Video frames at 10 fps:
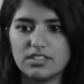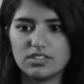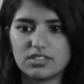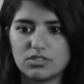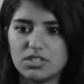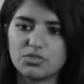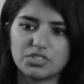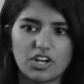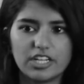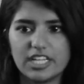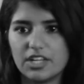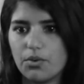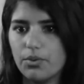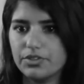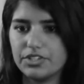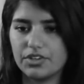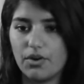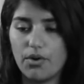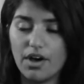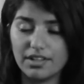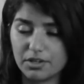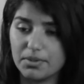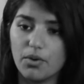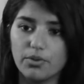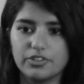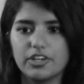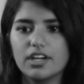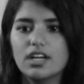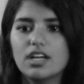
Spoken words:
As soon as we started getting older, a little bit older,